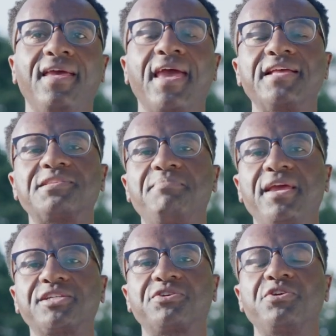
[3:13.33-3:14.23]
and to
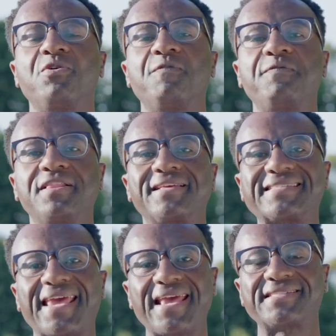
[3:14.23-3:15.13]
make sure you don't feel the
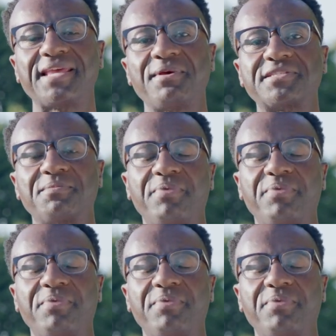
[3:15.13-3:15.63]
same aches and